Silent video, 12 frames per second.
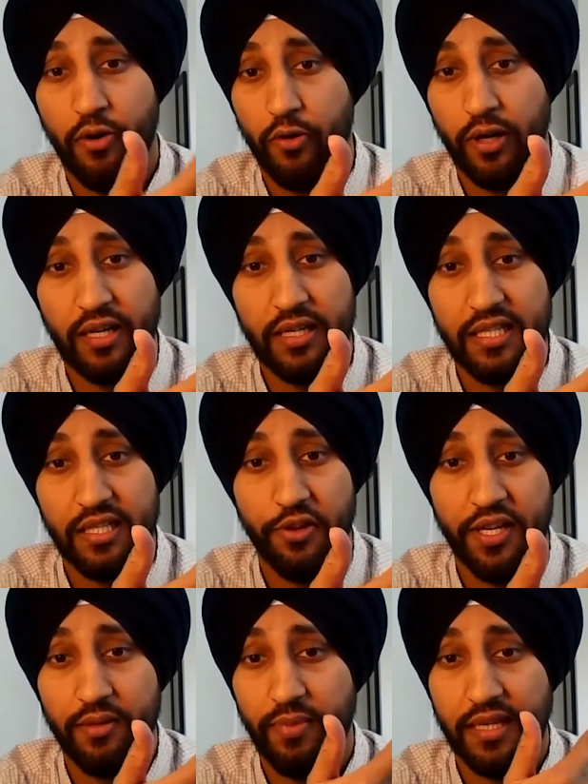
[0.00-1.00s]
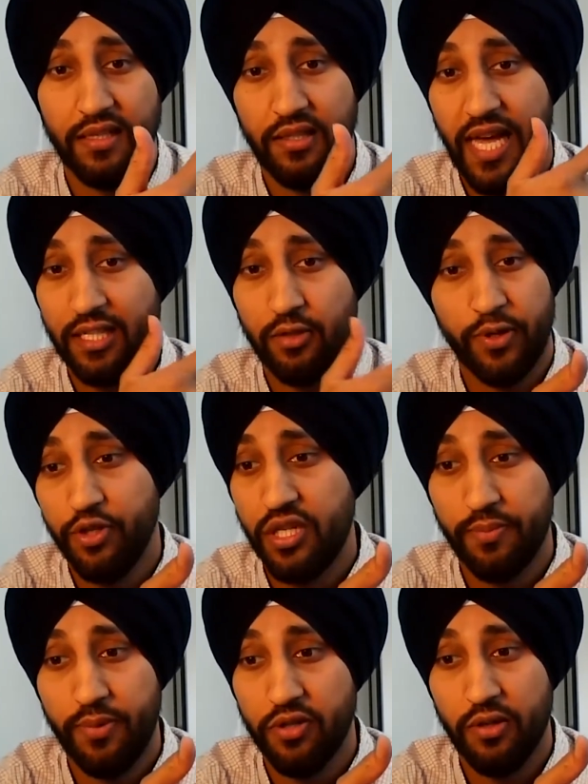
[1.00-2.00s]
or consulting because that's what you're
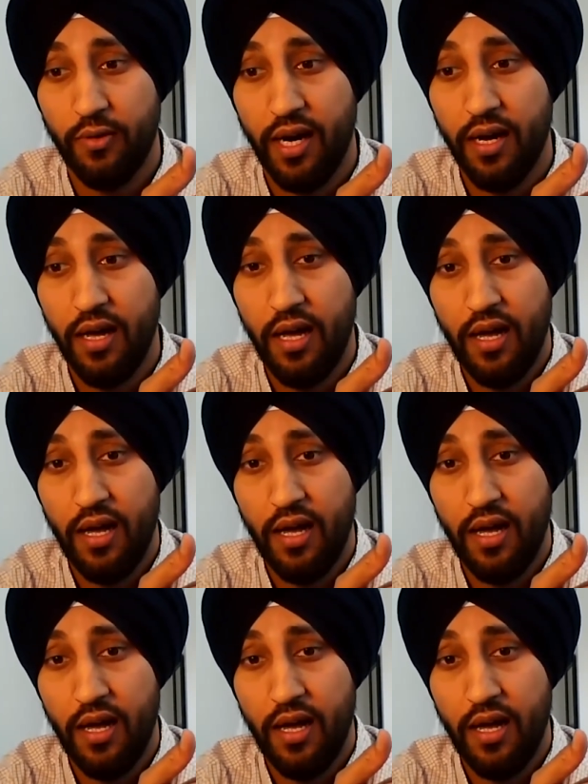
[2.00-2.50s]
supposed to want.